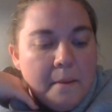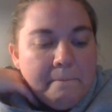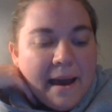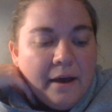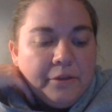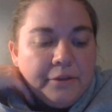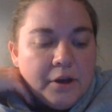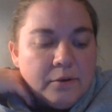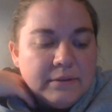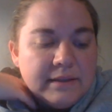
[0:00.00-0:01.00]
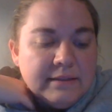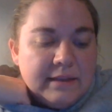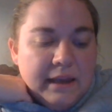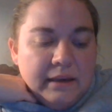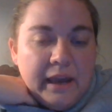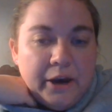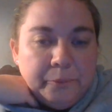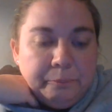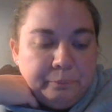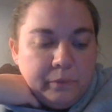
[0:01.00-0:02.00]
Mouth, nose, and skin
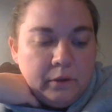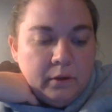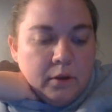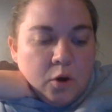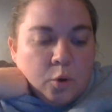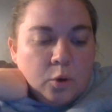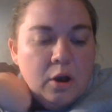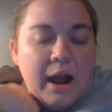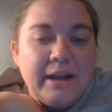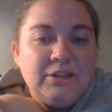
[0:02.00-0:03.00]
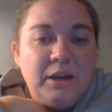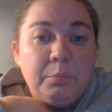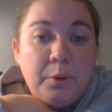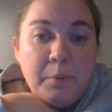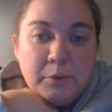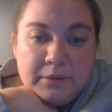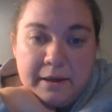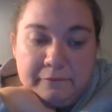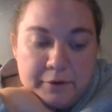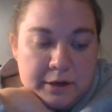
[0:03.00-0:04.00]
care. Oral hygiene promotes
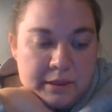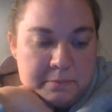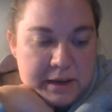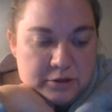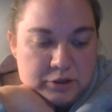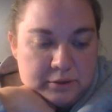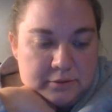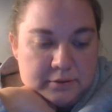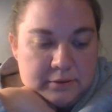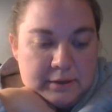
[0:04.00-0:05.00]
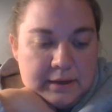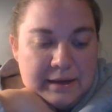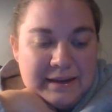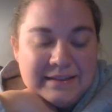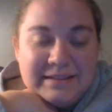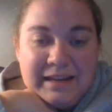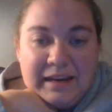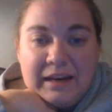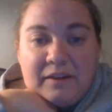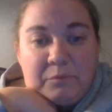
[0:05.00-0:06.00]
comfort in the patient. It is
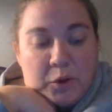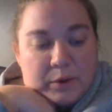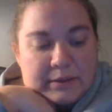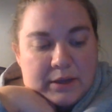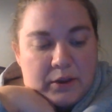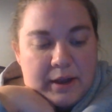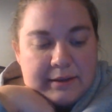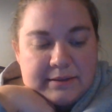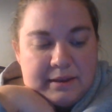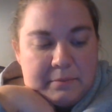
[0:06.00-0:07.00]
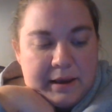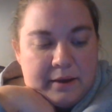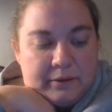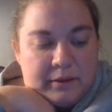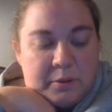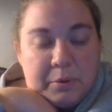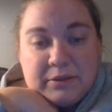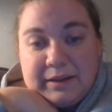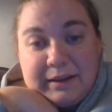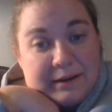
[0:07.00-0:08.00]
needed if mucus collects in the mouth and the
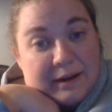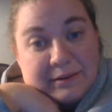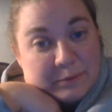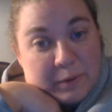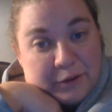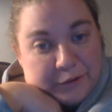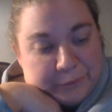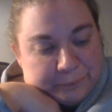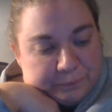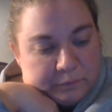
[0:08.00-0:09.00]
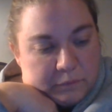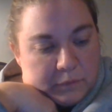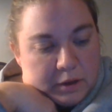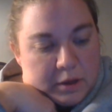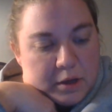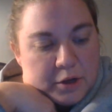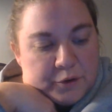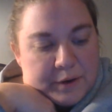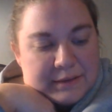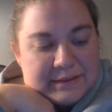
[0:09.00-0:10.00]
person cannot swallow.
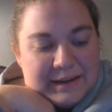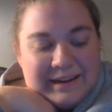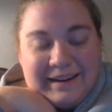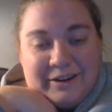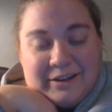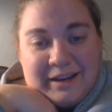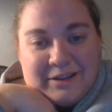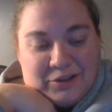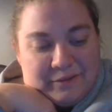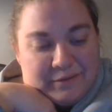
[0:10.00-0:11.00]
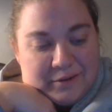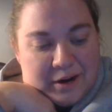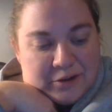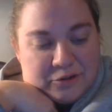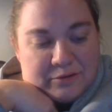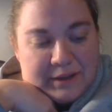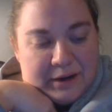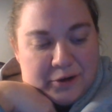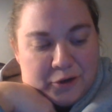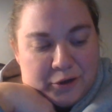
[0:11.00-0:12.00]
Crusting and irritation of the nostrils
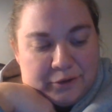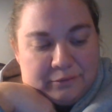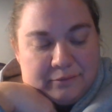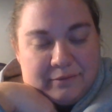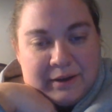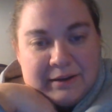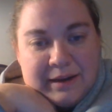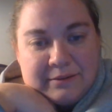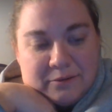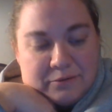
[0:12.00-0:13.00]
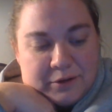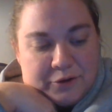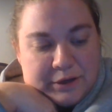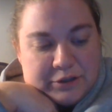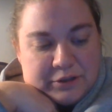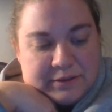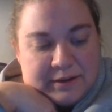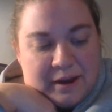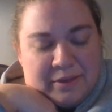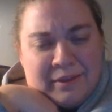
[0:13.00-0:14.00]
can occur, and nasal secretions
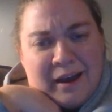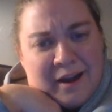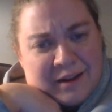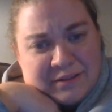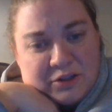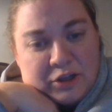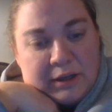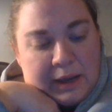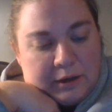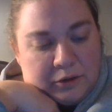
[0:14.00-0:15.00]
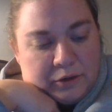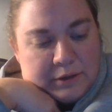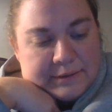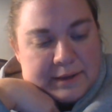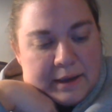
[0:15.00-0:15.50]
and the oxygen cannulas